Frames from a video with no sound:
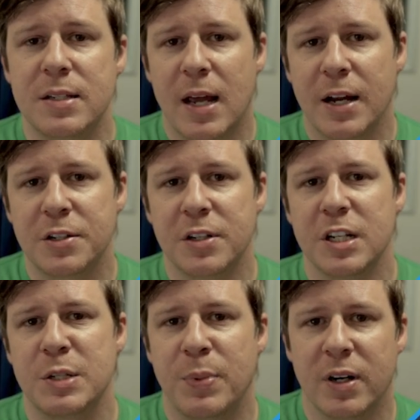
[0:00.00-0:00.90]
is actually
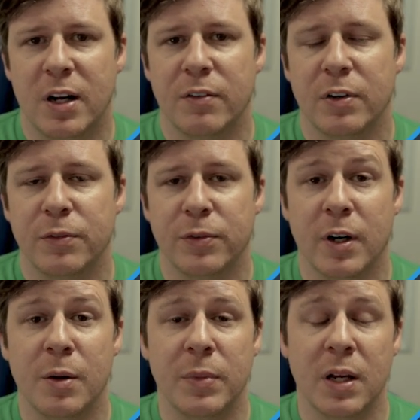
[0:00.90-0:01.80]
a spinoff
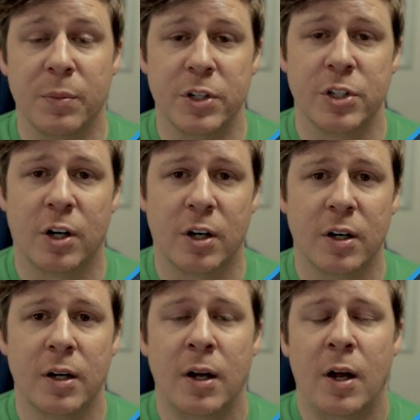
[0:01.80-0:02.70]
from
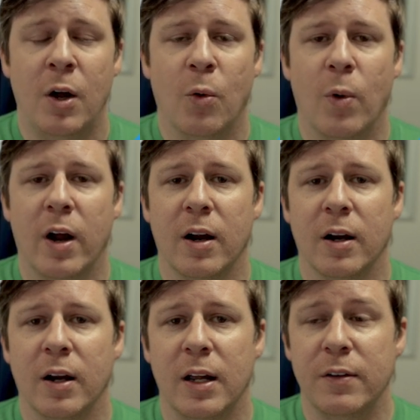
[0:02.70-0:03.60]
Imag-R,
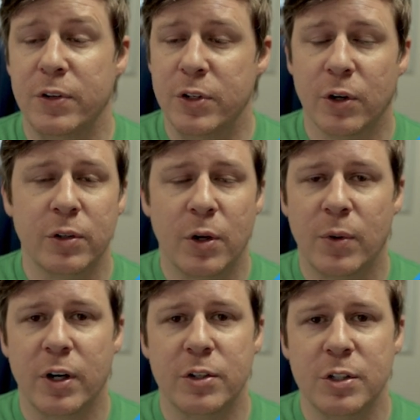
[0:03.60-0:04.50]
where if you don't know
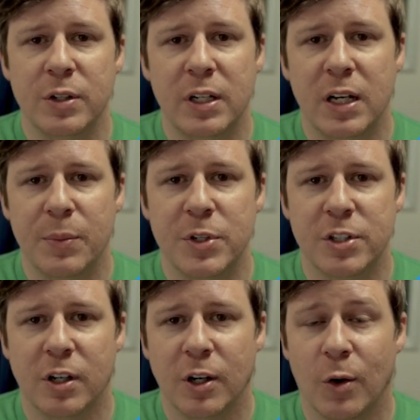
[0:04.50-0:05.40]
what you're doing in
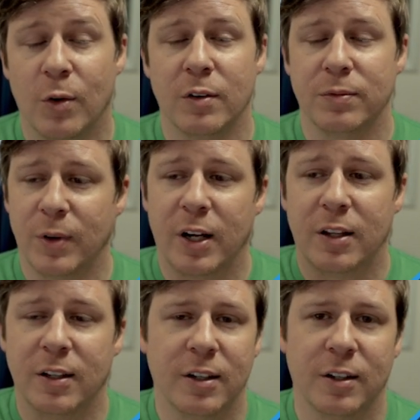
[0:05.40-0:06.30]
Imag-R, or
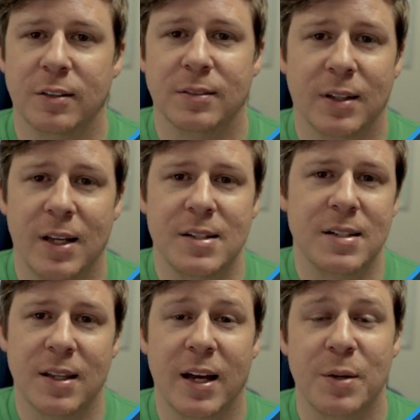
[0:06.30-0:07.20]
frankly you're
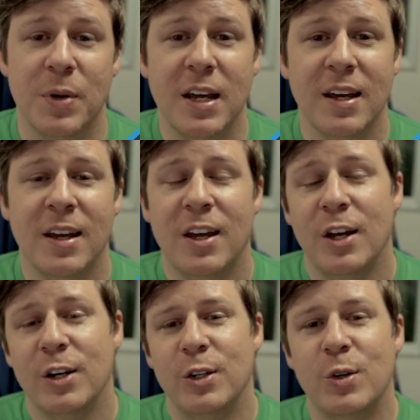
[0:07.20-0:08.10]
lazy like me,
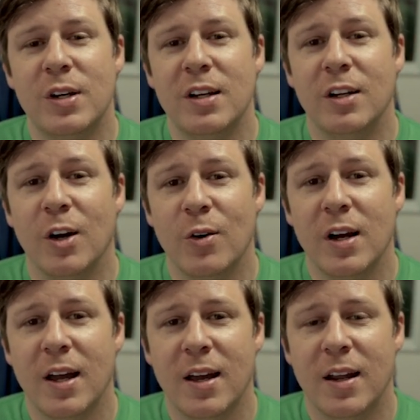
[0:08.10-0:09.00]
you can go
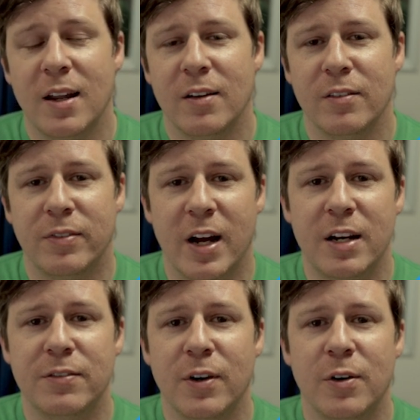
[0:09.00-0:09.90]
ahead,
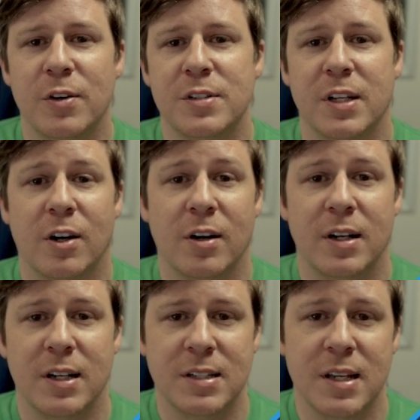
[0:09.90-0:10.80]
find photos that
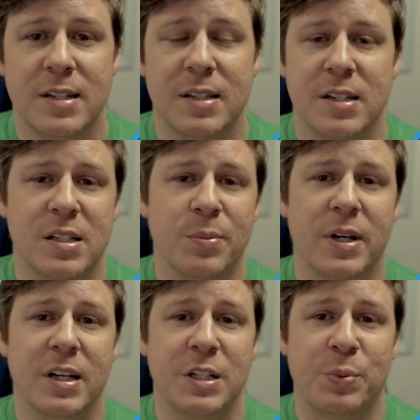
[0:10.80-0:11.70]
already exist that
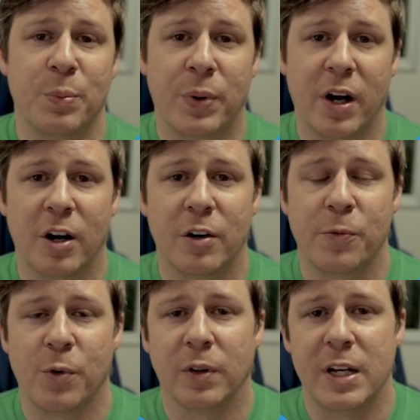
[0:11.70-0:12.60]
somebody has prepared
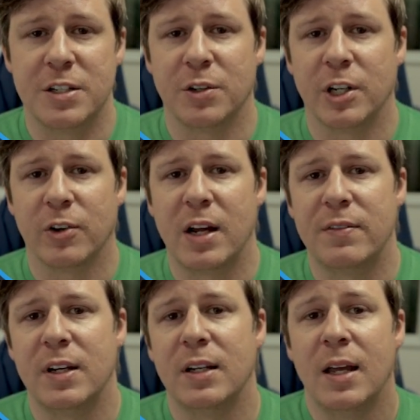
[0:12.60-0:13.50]
for laser
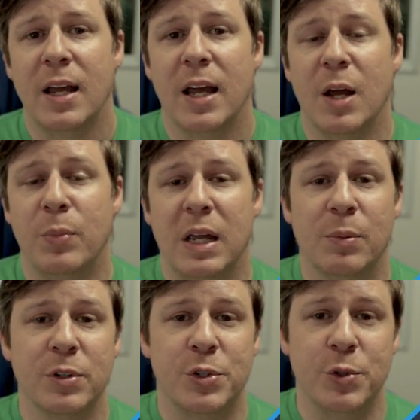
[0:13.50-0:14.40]
engraving, and be
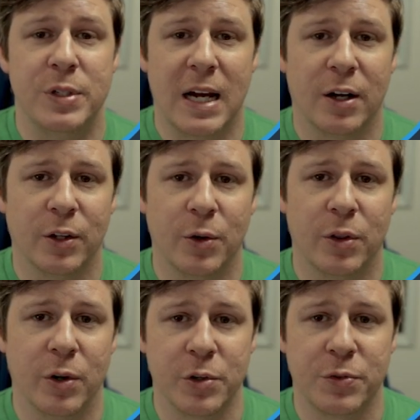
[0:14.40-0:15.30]
able to download those